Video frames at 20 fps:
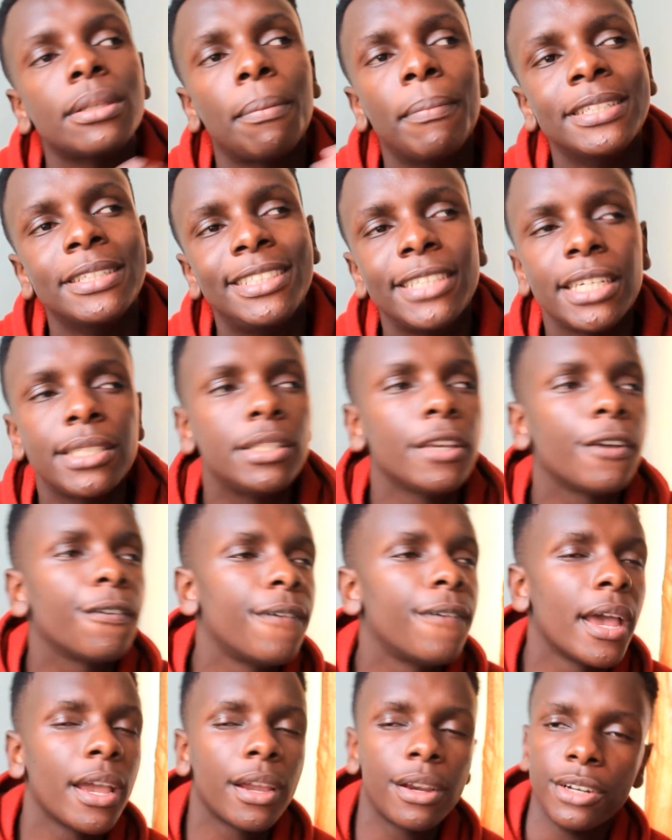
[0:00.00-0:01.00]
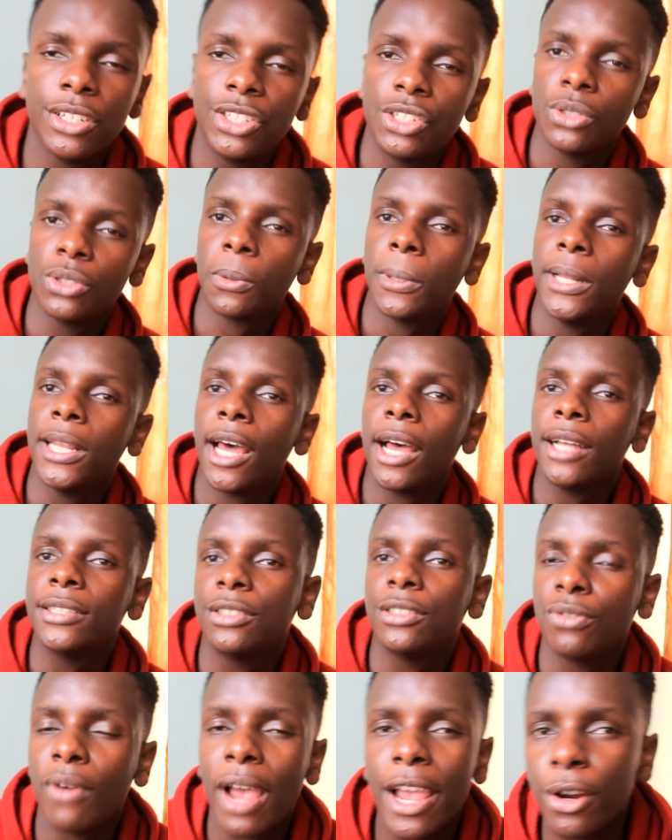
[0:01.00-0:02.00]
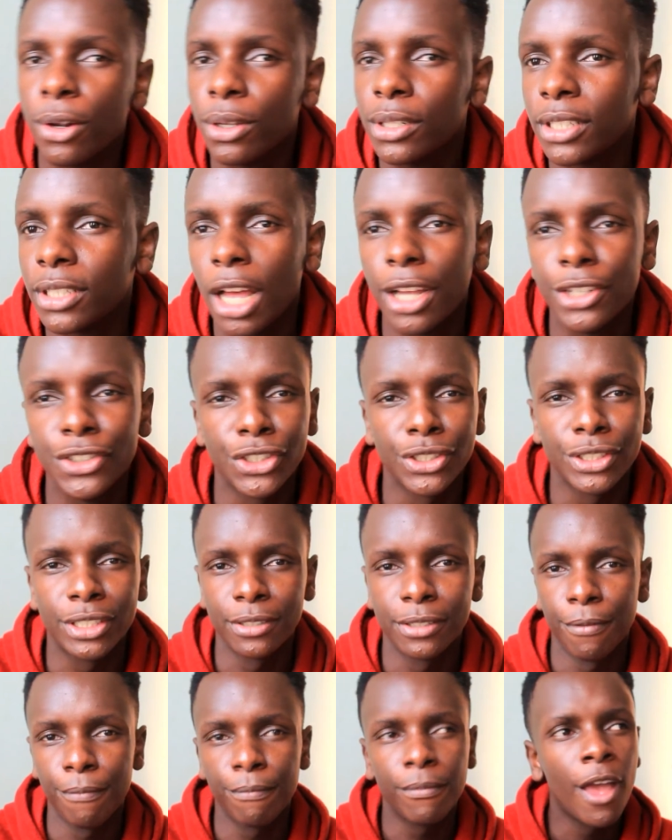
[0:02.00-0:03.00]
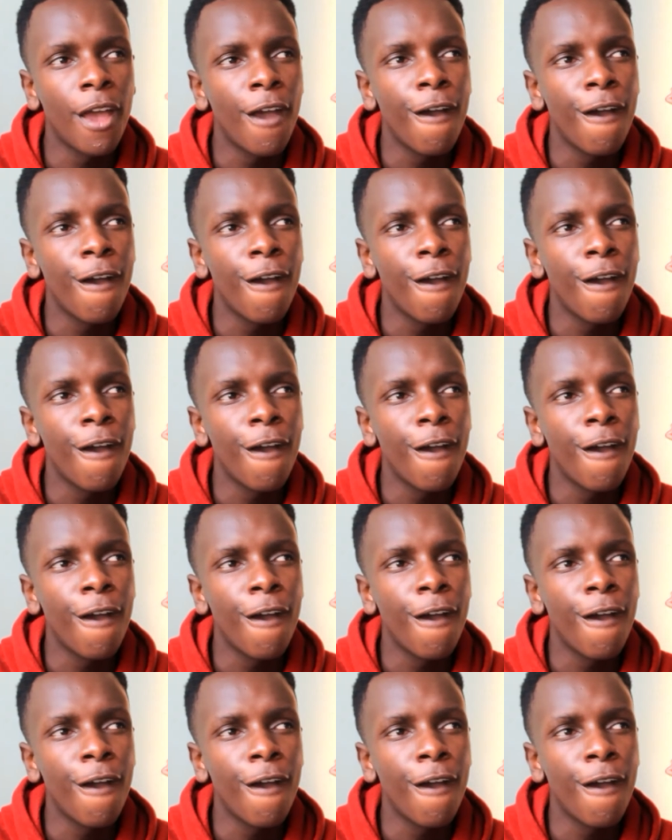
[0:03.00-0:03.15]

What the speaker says: are majestic fair creatures, whereas rhinos are just some